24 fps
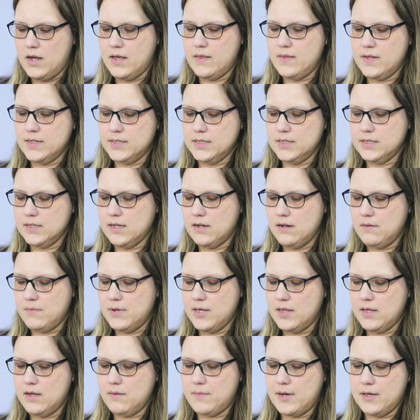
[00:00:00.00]
And this is gonna
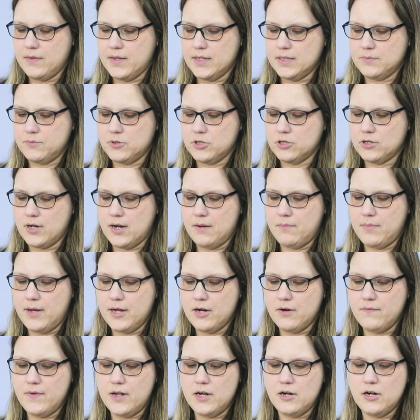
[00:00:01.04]
be the amount that's prescribed by
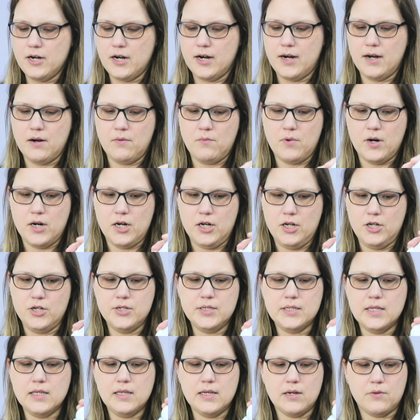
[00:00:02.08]
your veterinarian. We're gonna
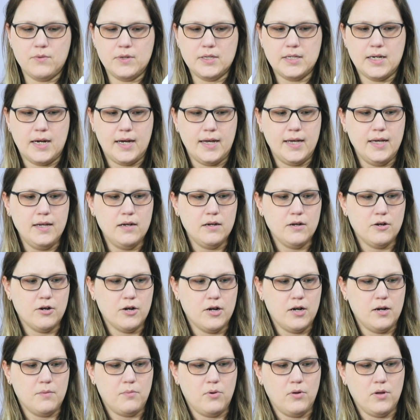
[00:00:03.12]
use the liquid diet. You're
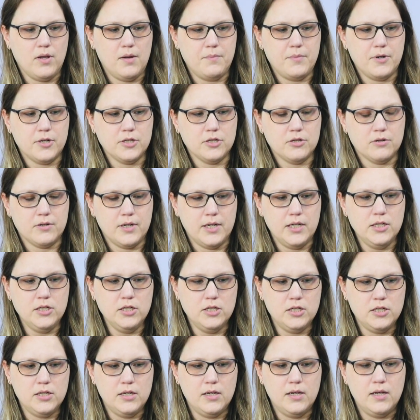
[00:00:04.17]
gonna pull up your
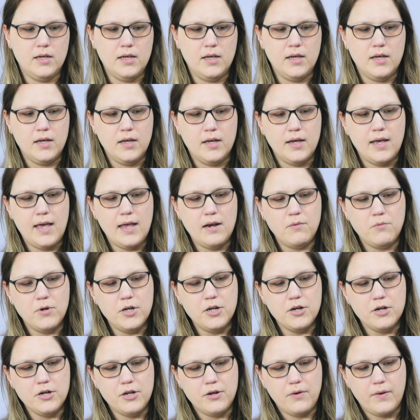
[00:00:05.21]
syringe. And
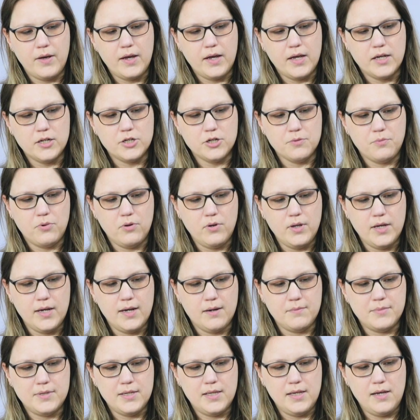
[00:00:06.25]
what you're doing is you're pulling
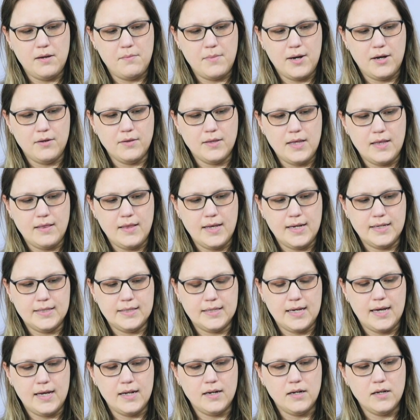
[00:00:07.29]
up to the amount that they
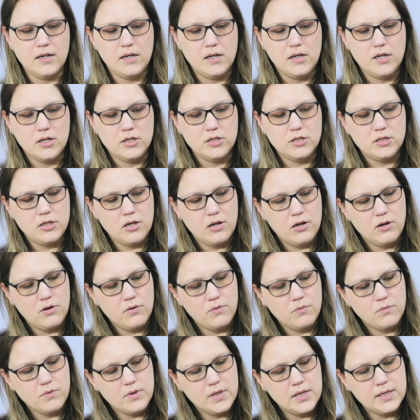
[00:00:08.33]
said.
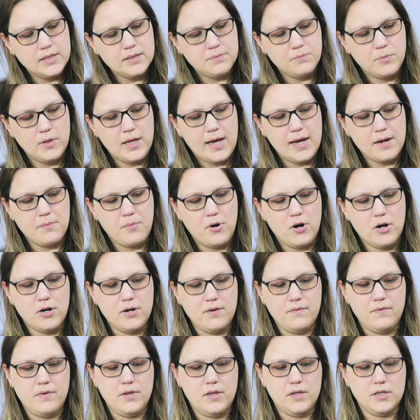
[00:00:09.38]
So this black part
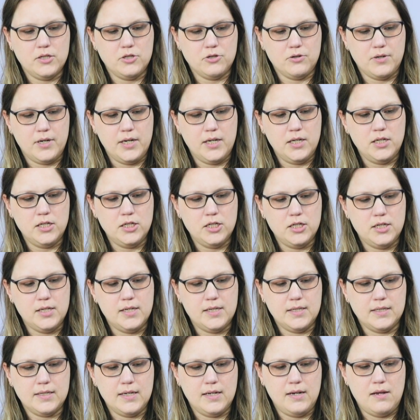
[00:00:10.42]
of the syringe
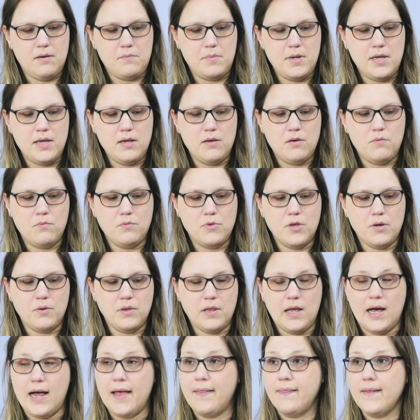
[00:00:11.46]
is gonna be the
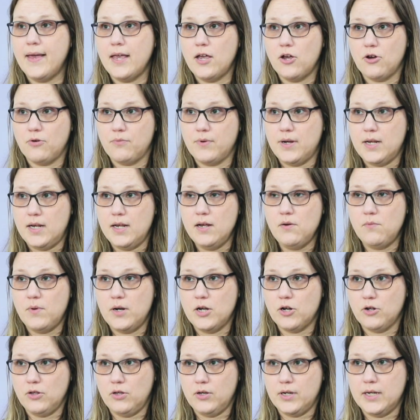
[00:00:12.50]
line that you're reading
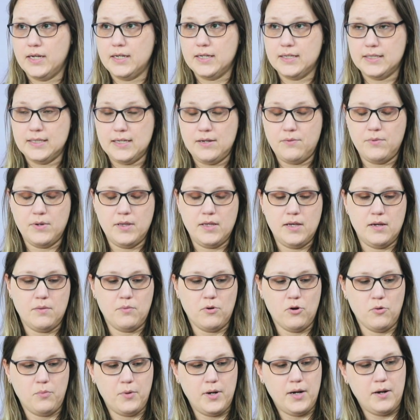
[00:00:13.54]
when you're looking to see what the
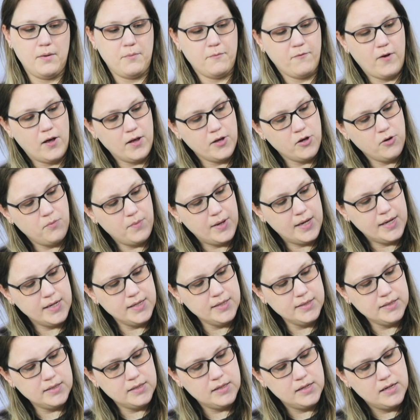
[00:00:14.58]
appropriate volume
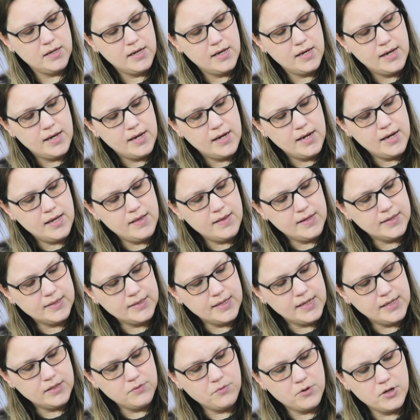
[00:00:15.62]
is. In this
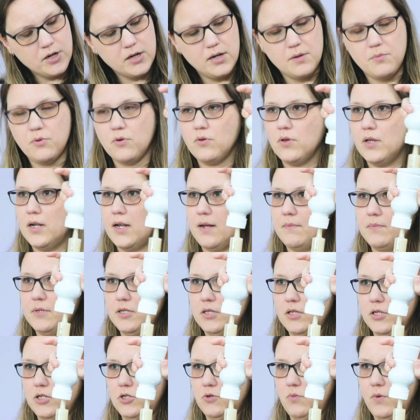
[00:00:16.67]
case, we're gonna pull it up
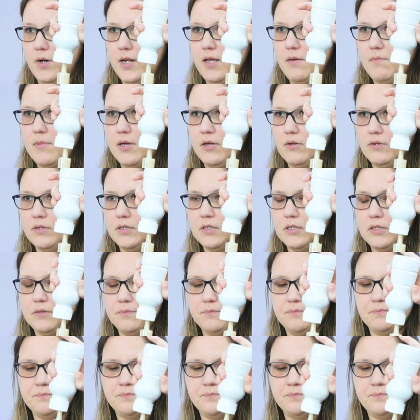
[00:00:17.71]
to the 20 mils.